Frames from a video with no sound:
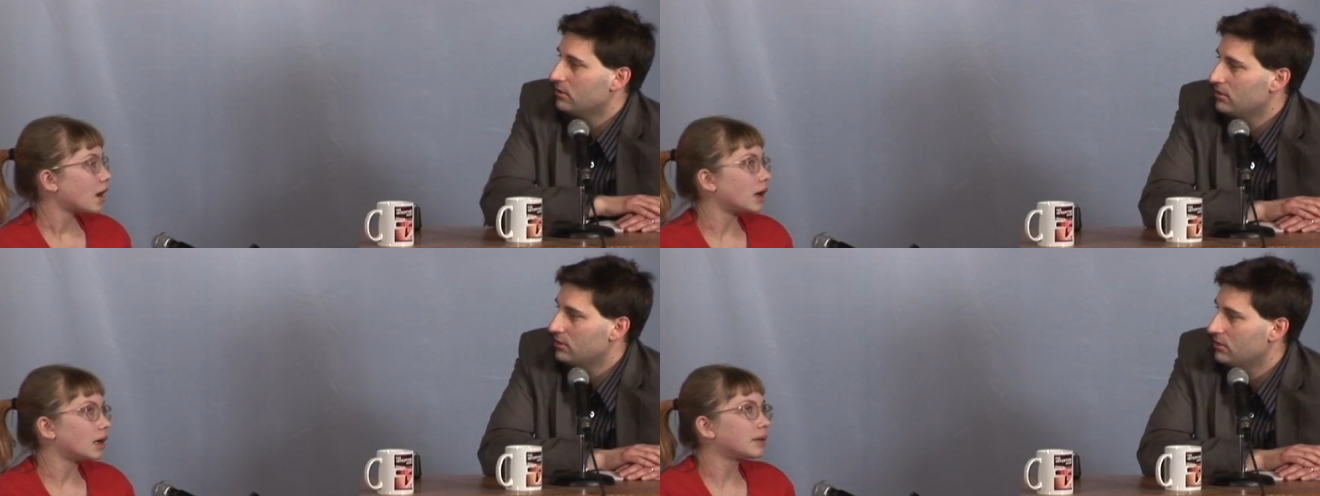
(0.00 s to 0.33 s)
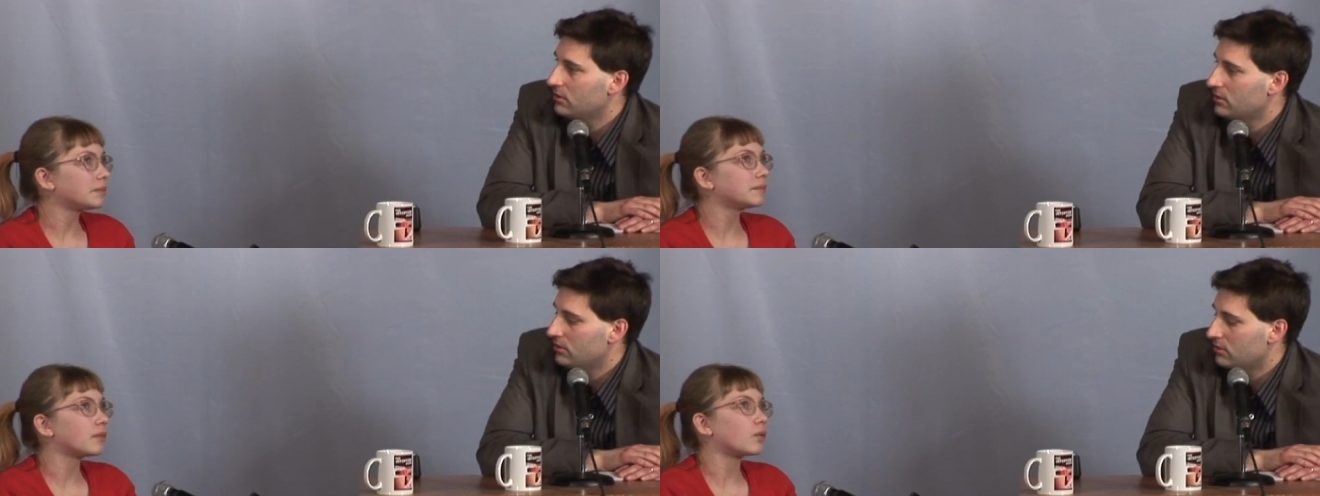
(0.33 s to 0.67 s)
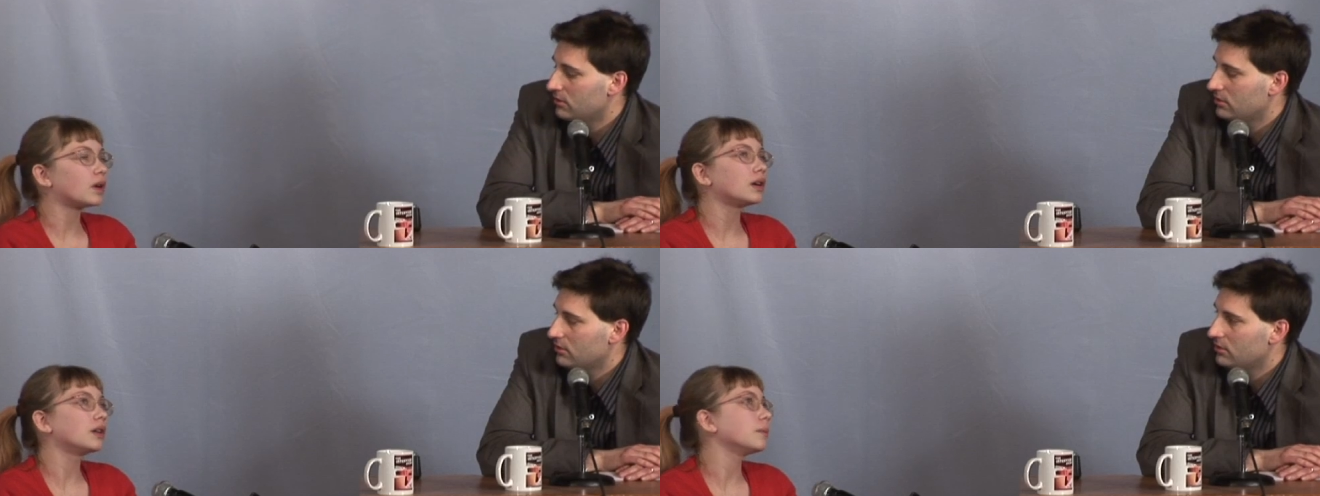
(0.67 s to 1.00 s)
Speaker 1: Um,
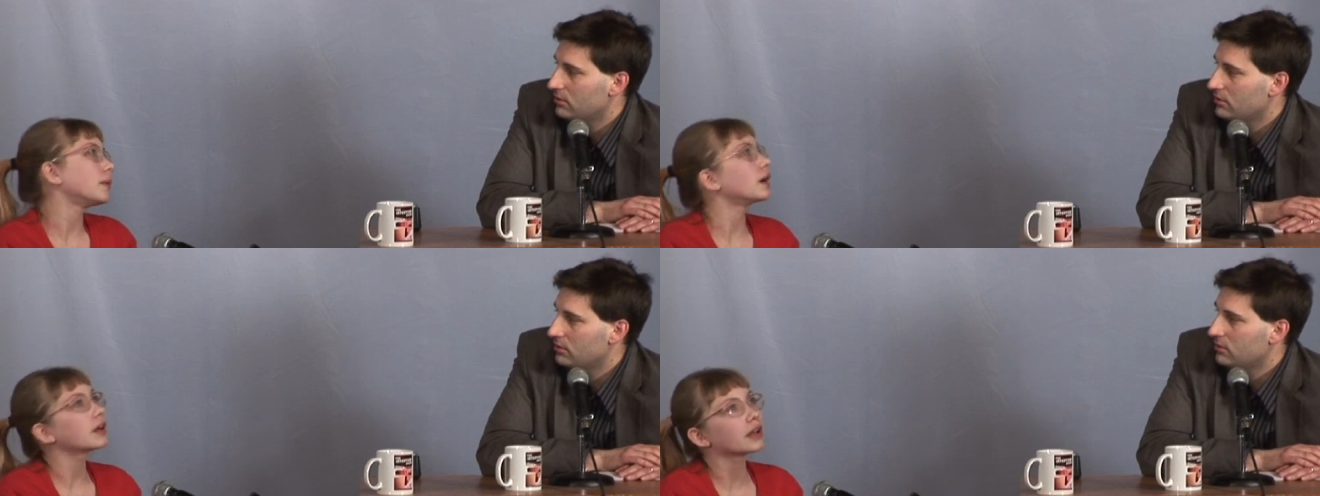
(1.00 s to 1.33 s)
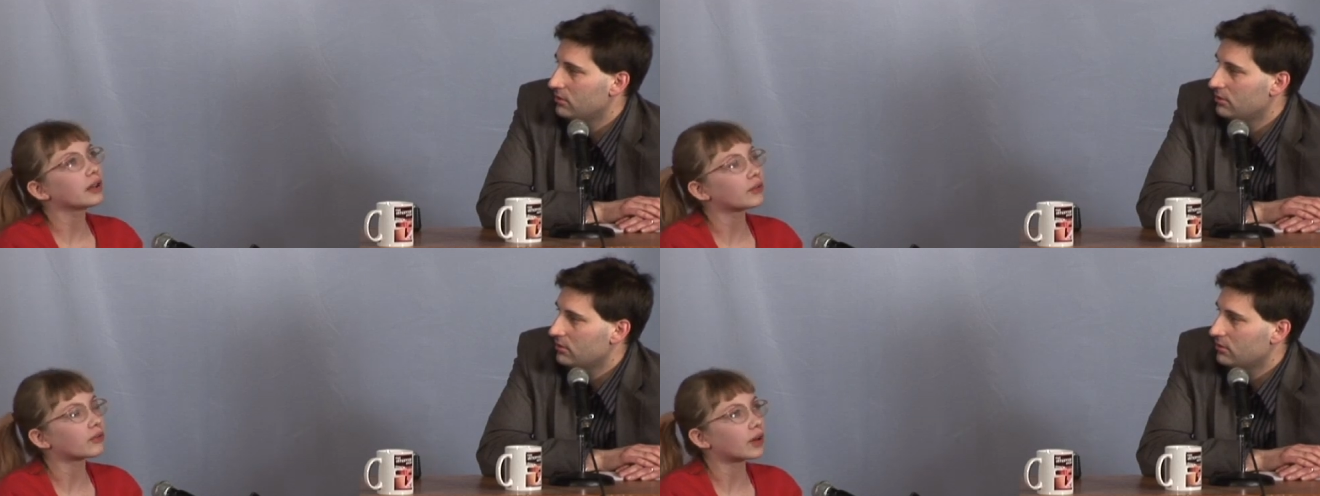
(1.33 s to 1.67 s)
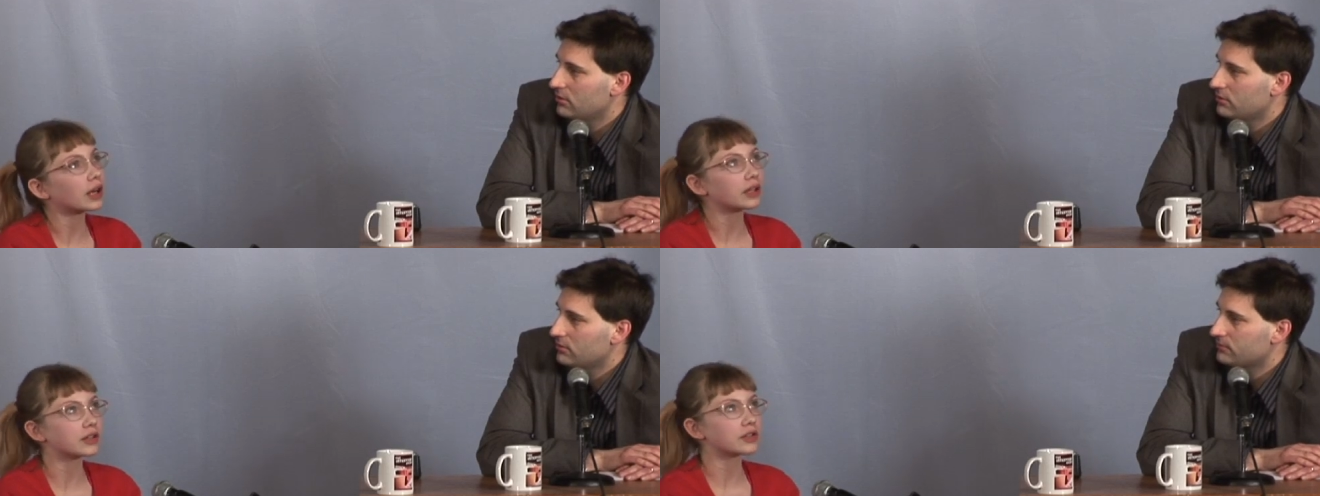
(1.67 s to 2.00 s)
well, my
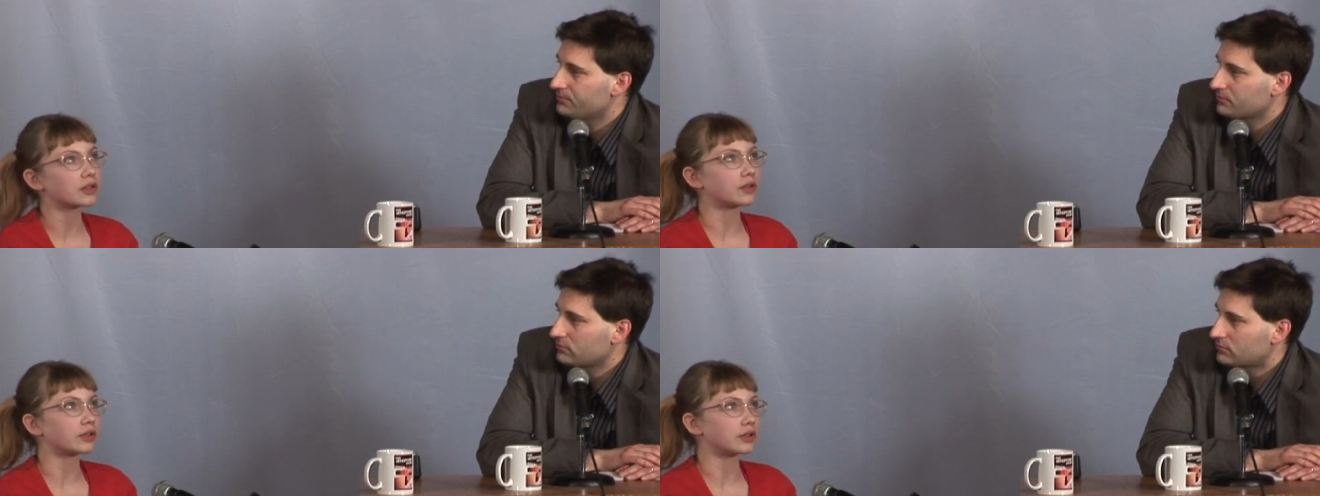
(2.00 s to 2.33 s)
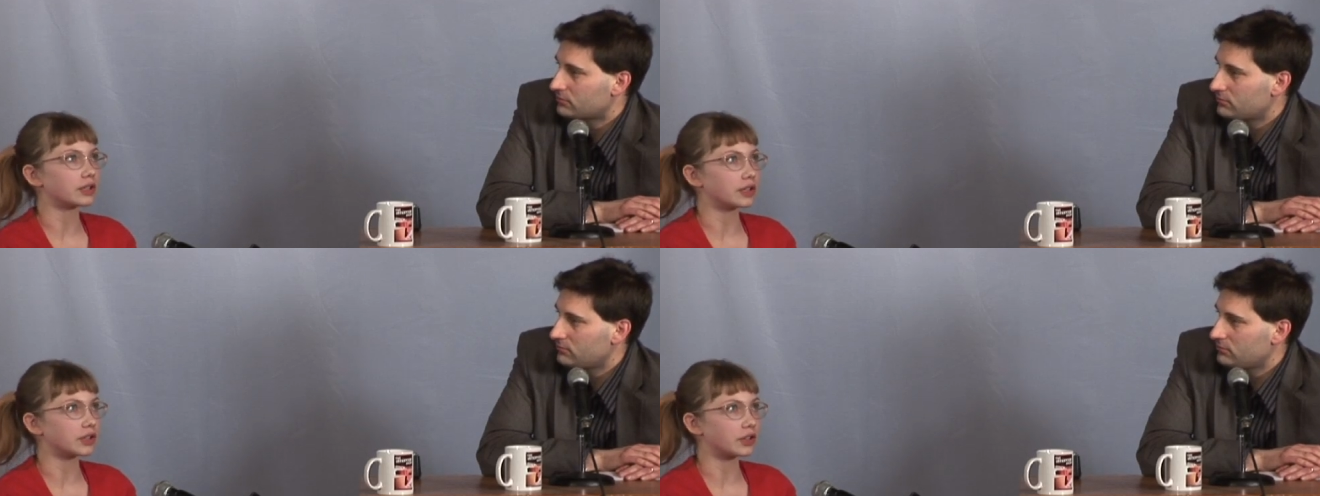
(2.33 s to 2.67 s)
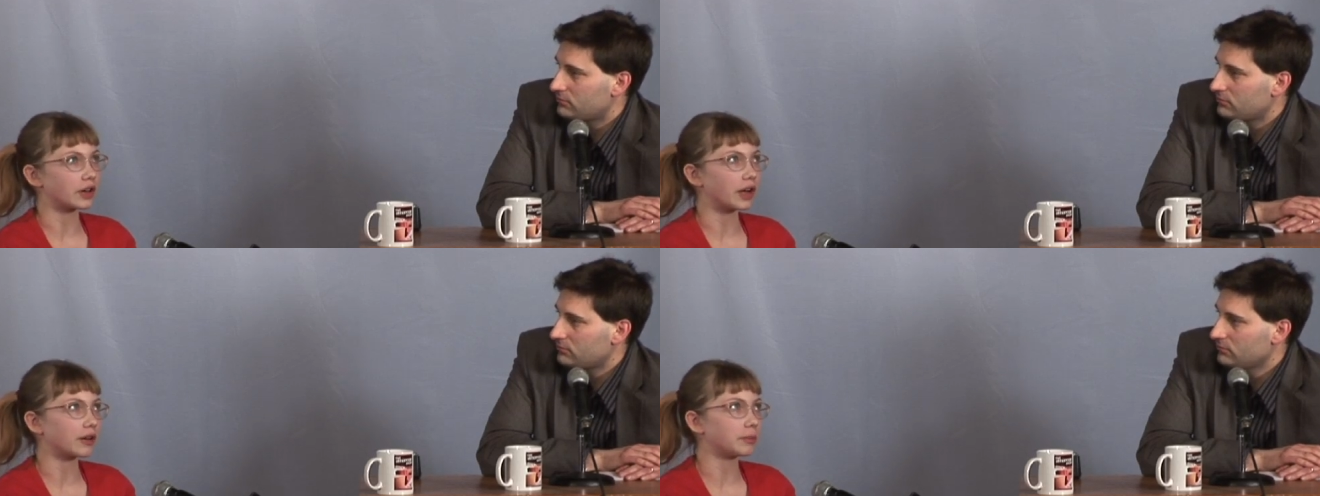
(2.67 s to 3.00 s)
friend's older
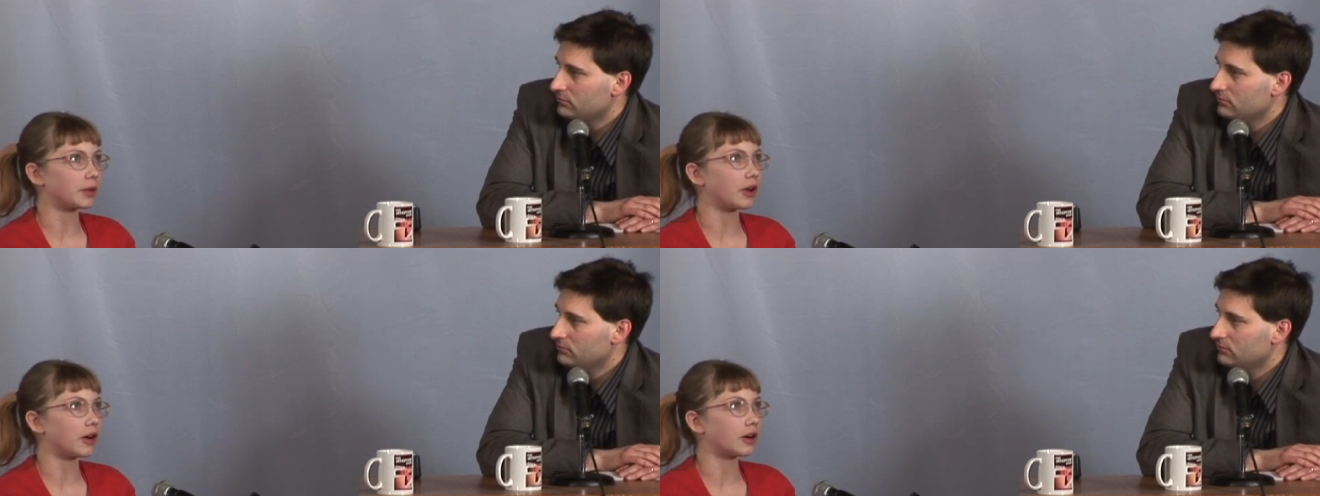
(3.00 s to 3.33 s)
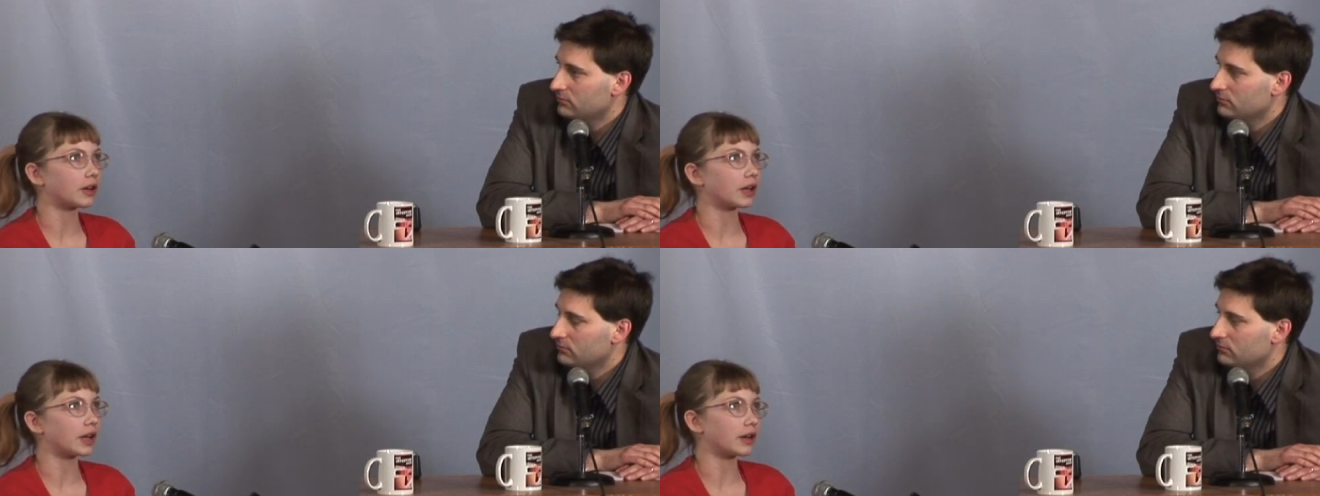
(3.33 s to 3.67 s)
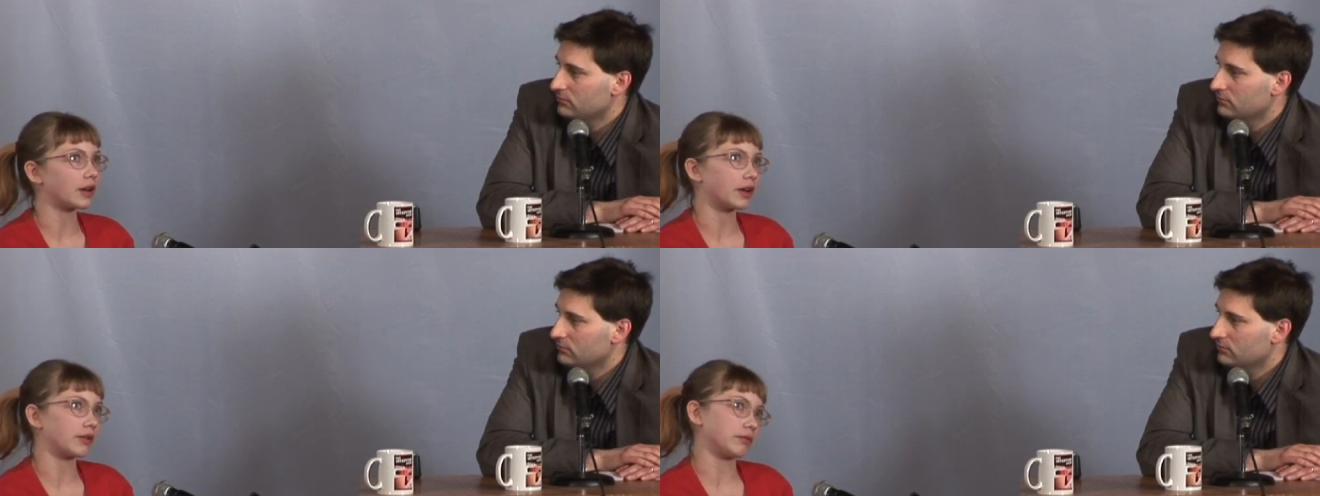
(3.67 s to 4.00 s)
sister had a blog,
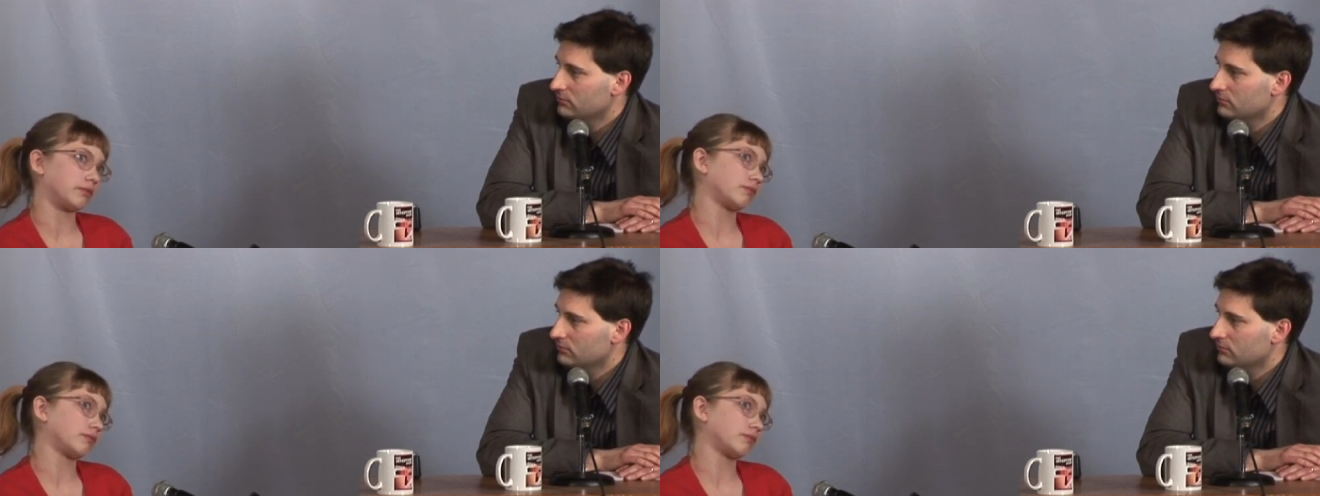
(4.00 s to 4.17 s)
and I